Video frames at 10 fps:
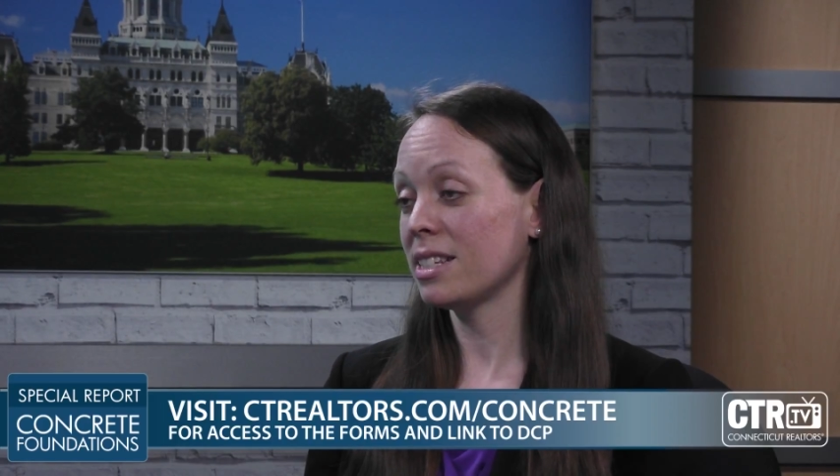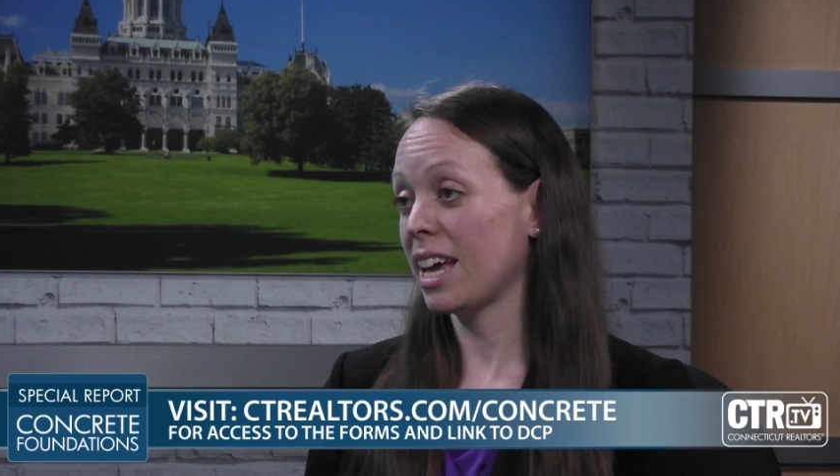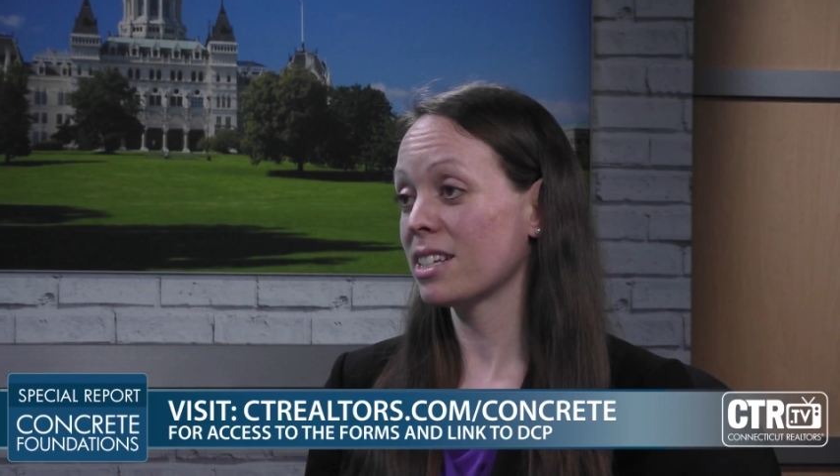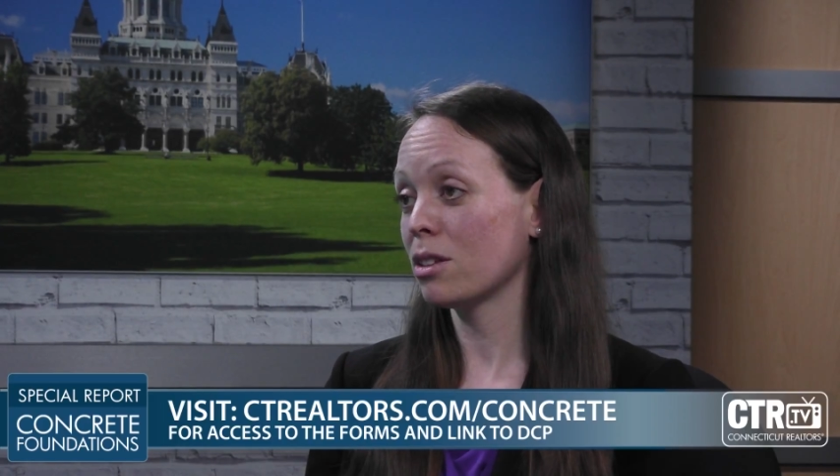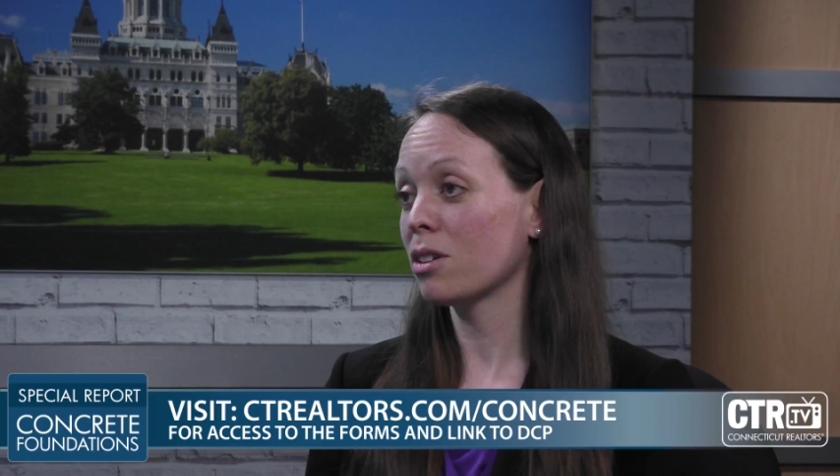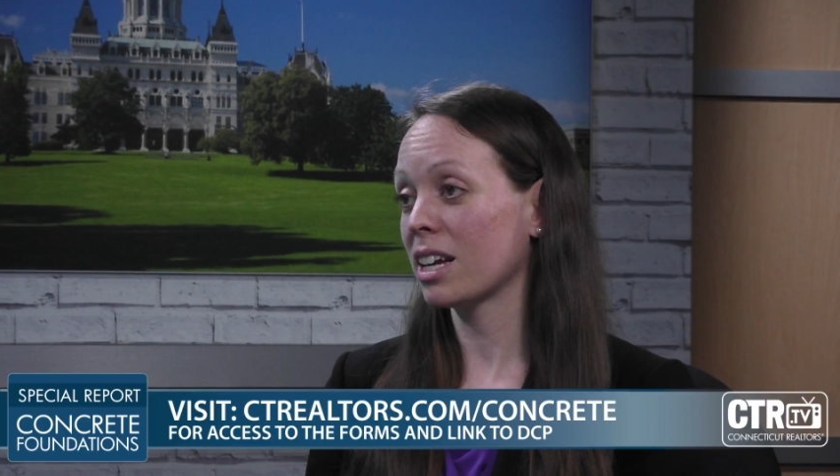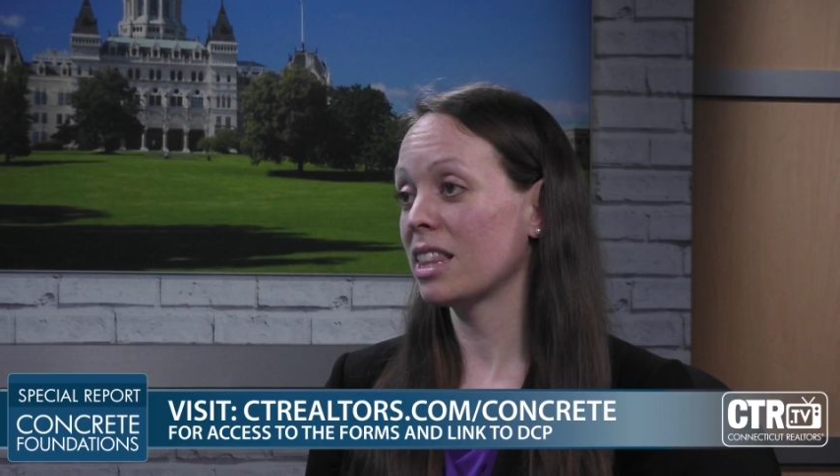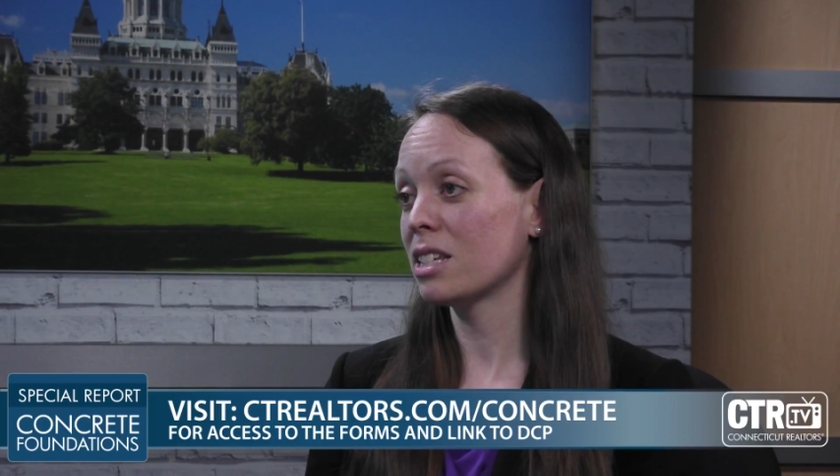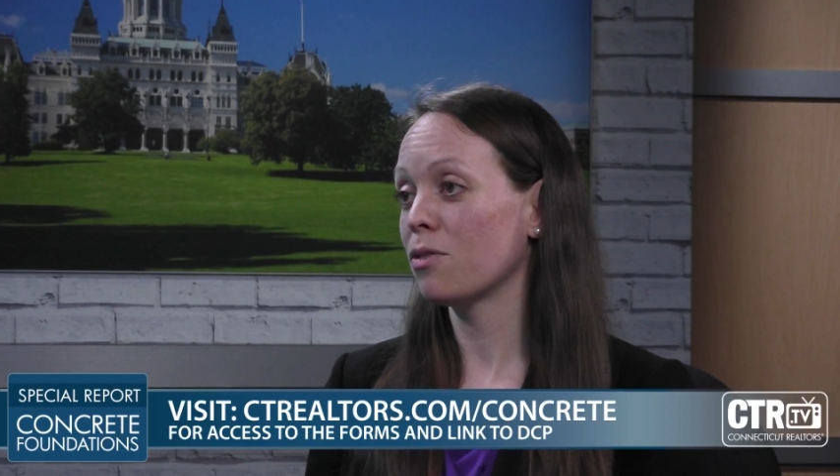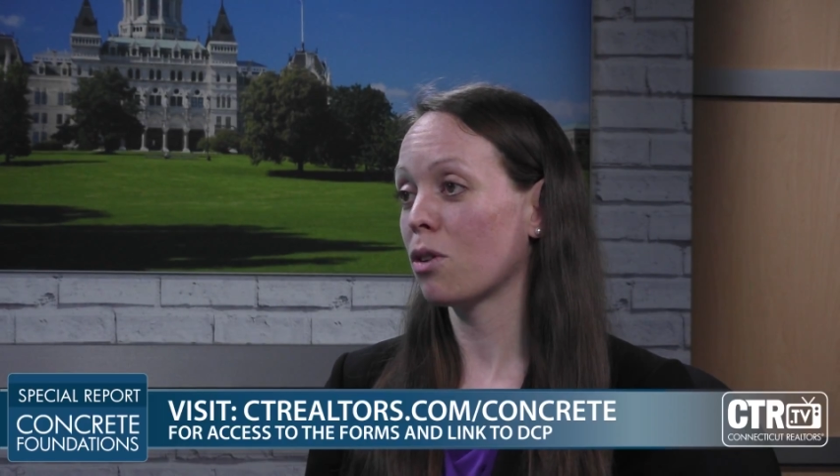takes a look at
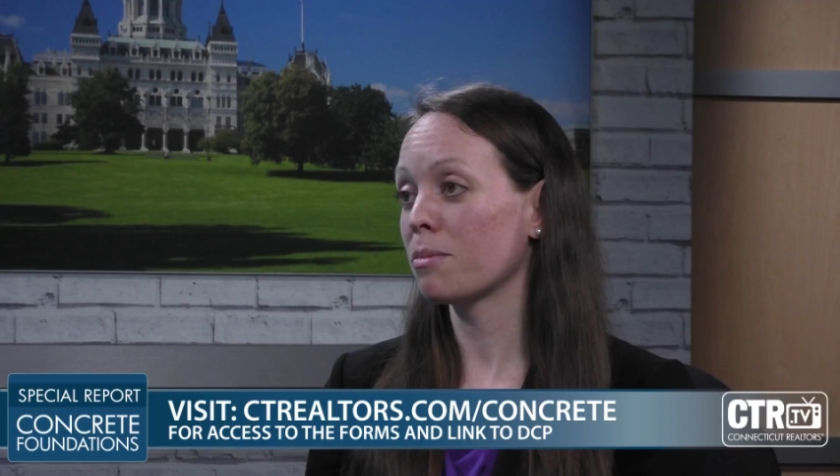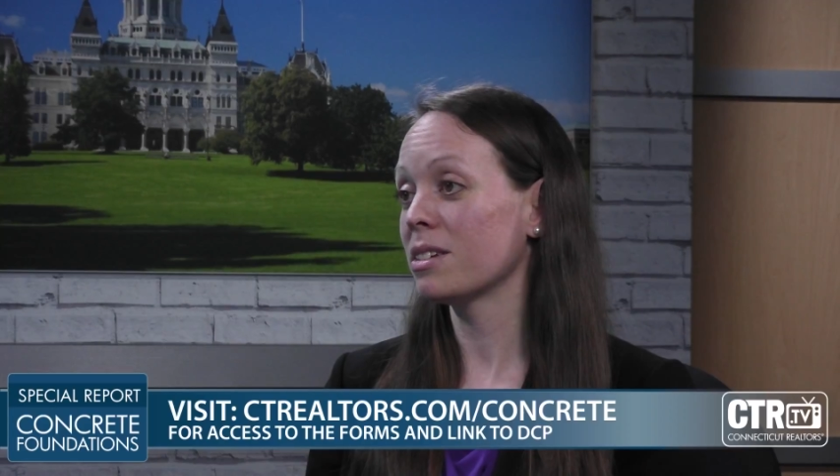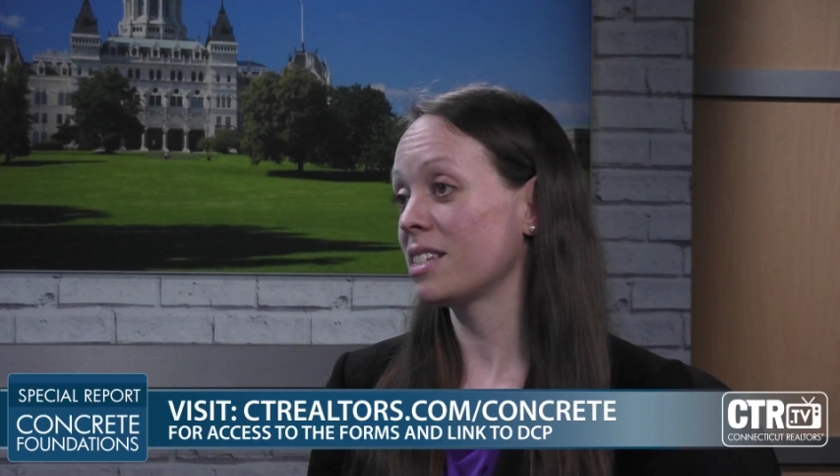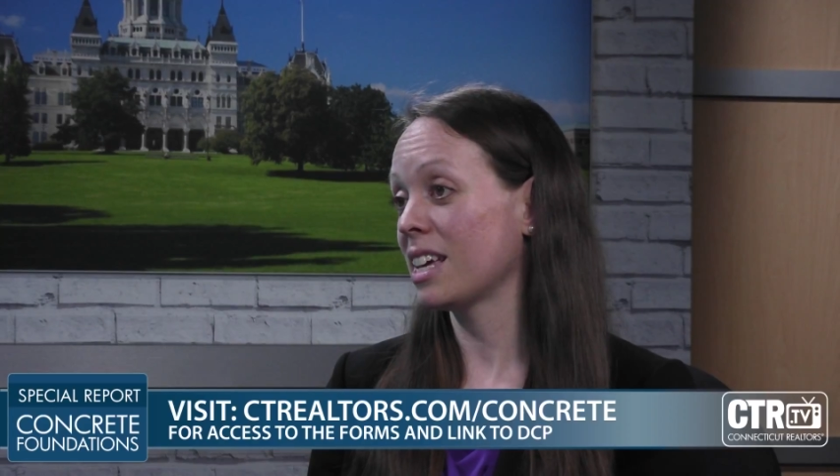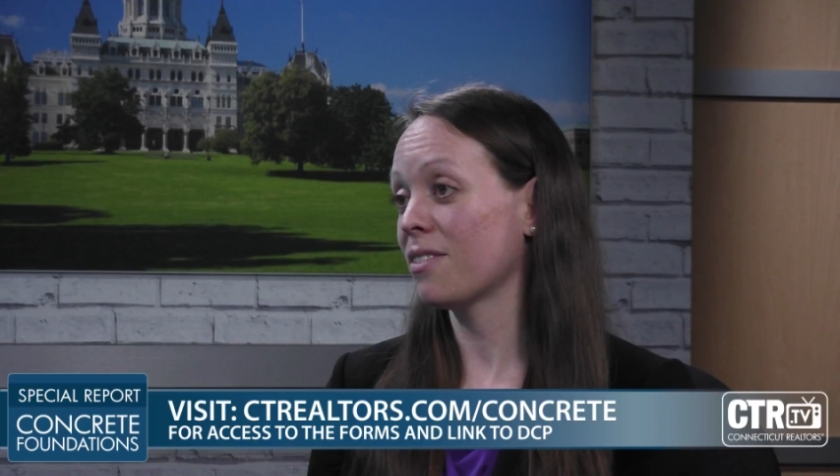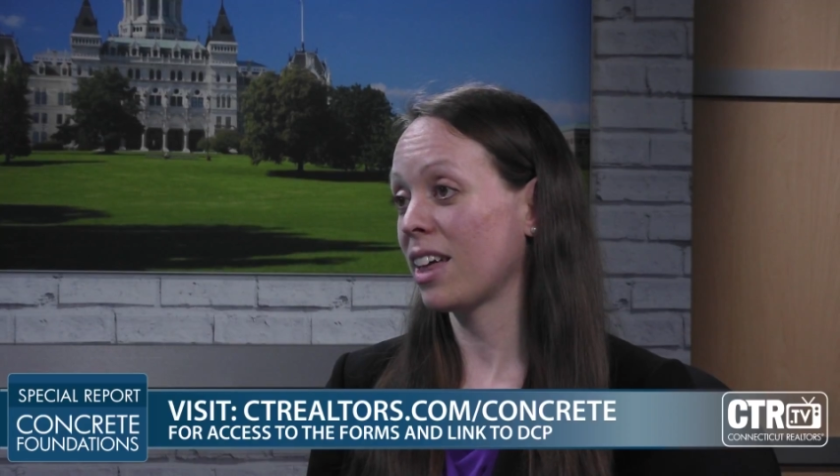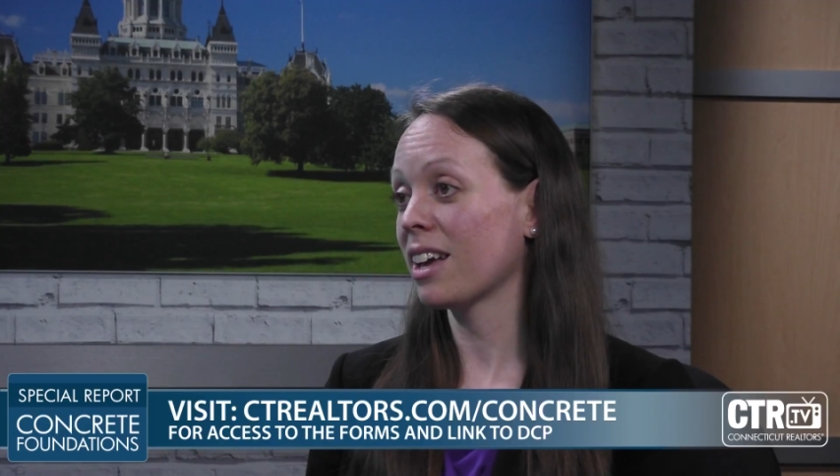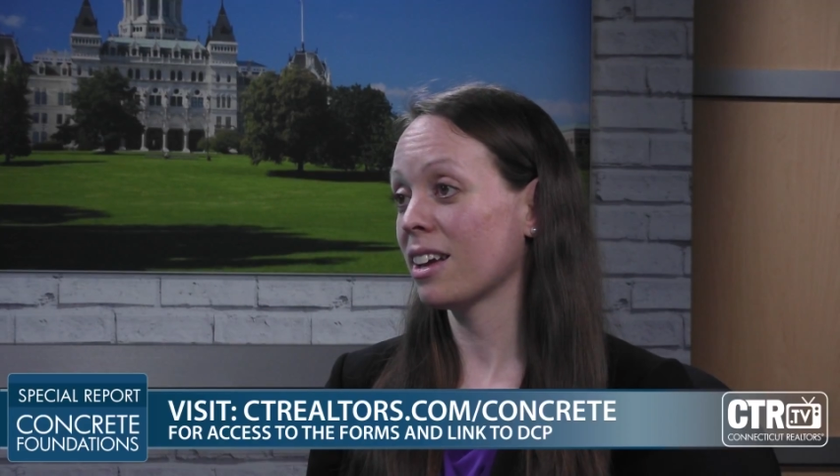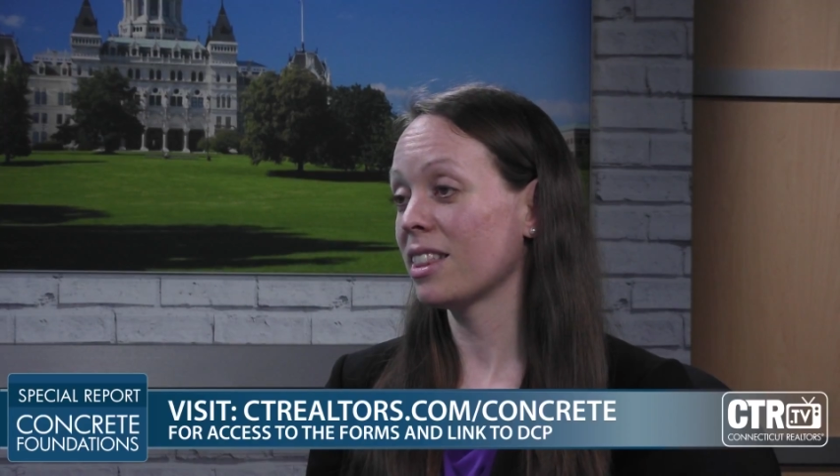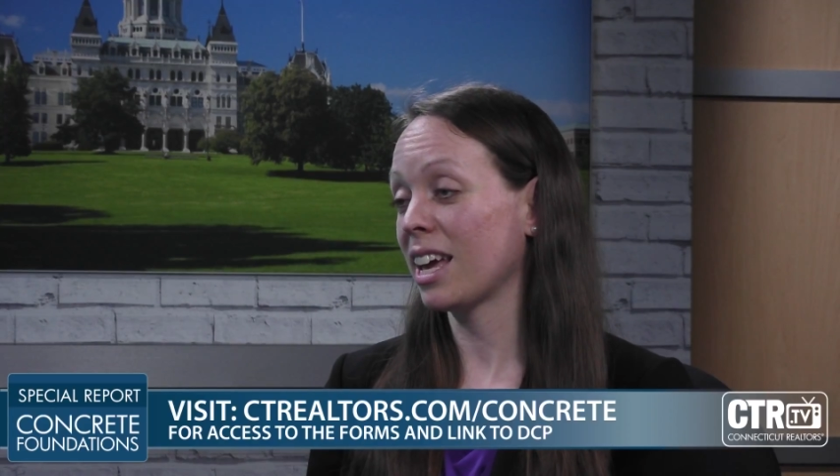this form to see if they